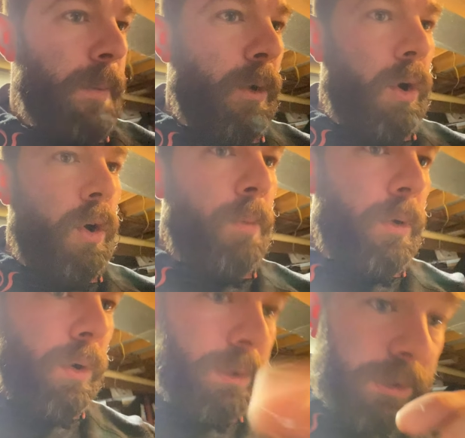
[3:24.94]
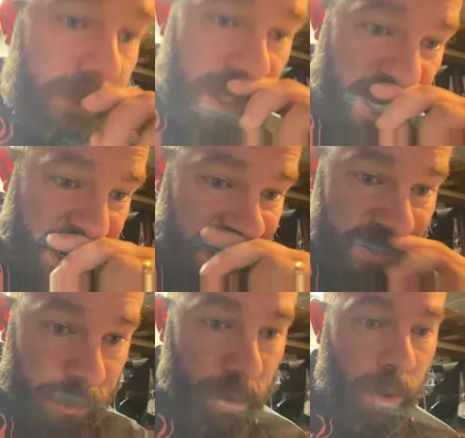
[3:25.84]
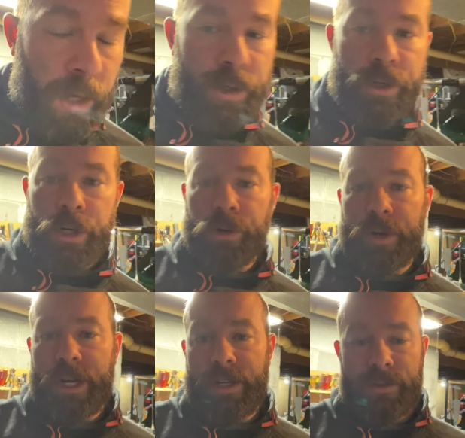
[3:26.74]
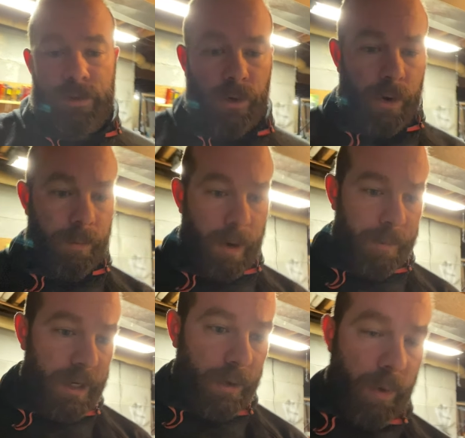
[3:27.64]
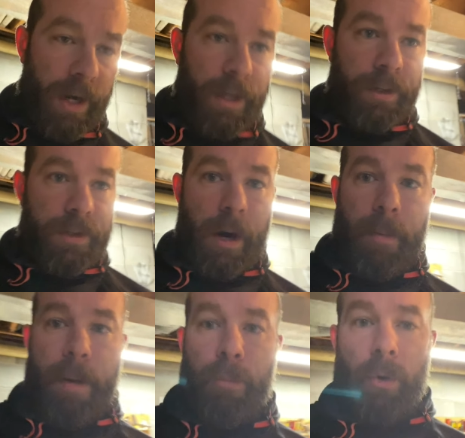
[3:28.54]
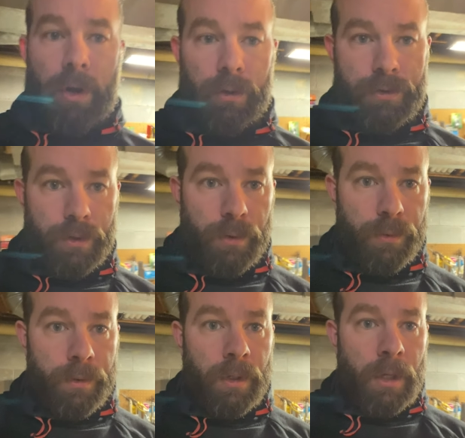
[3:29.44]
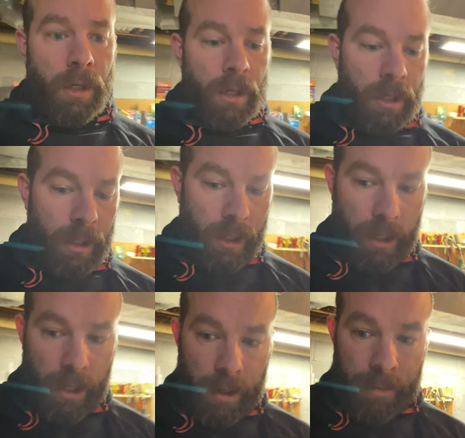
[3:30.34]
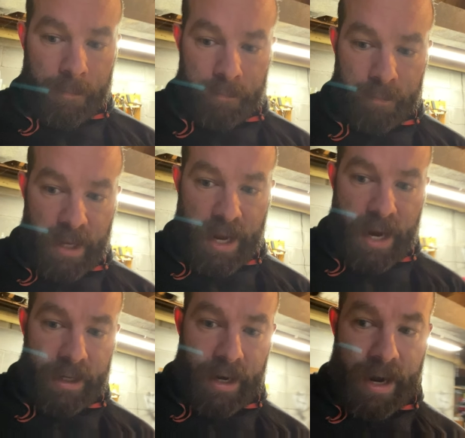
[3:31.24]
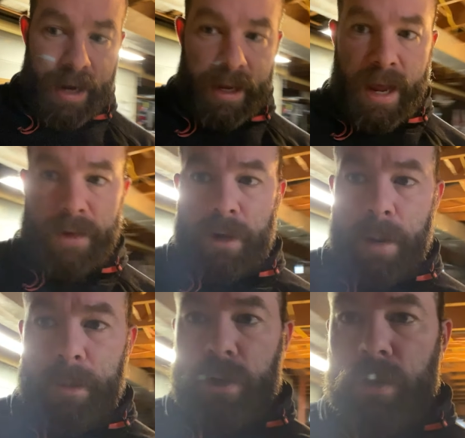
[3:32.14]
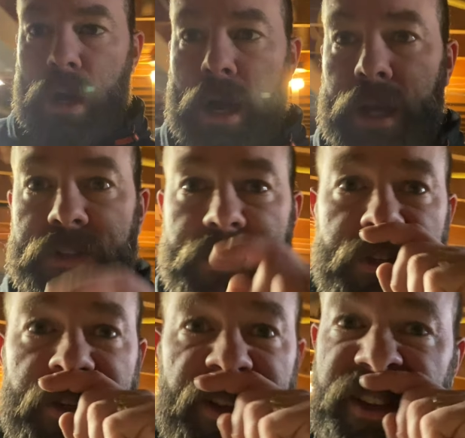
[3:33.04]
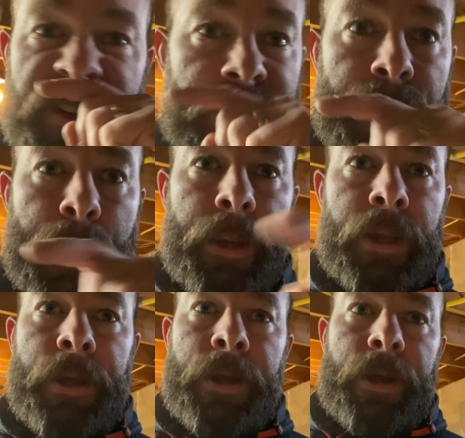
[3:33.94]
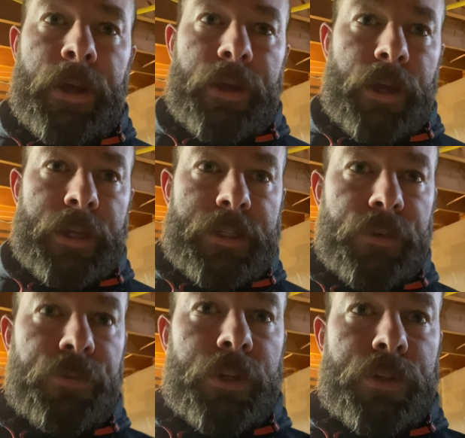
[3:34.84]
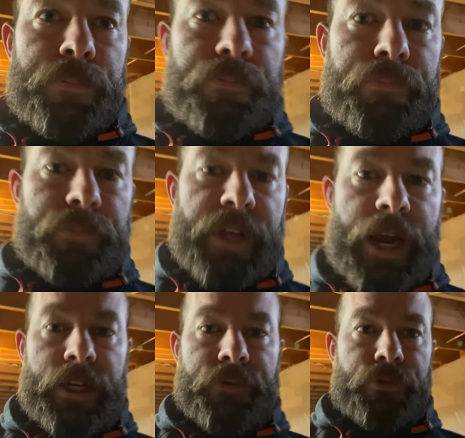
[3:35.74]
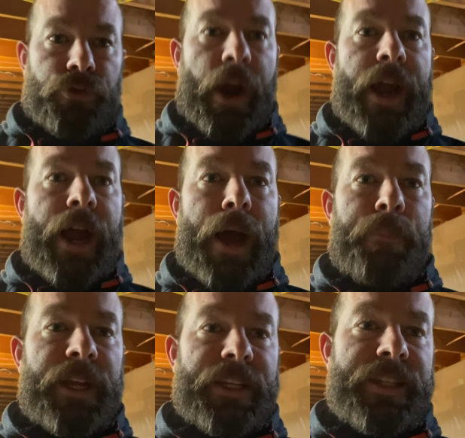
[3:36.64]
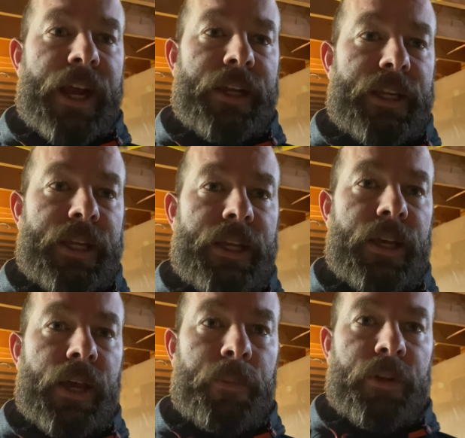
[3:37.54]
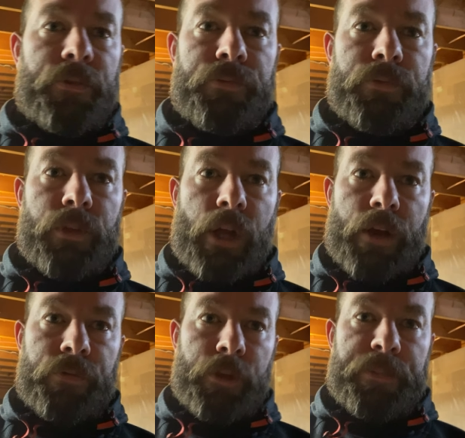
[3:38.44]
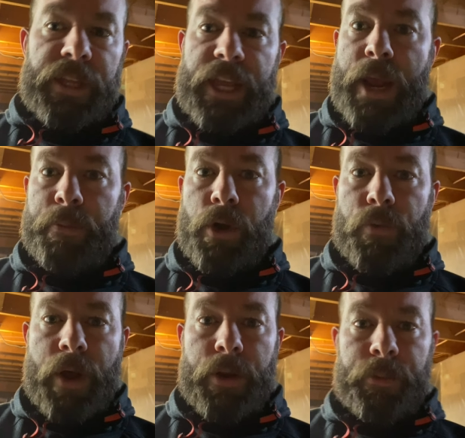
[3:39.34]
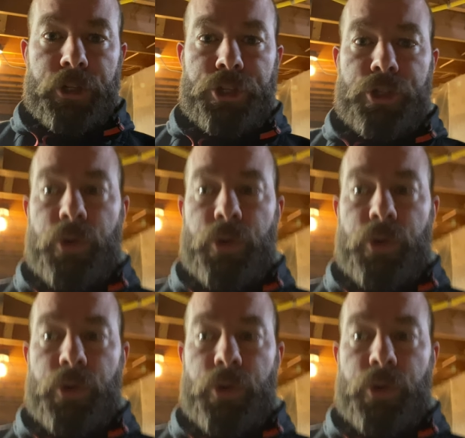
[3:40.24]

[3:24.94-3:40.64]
almost at 200 degrees, so I'm getting ready to start my boil soon. And I have come across a different kind of dry hopping technique. I'm going to flip the camera around. I'm going to show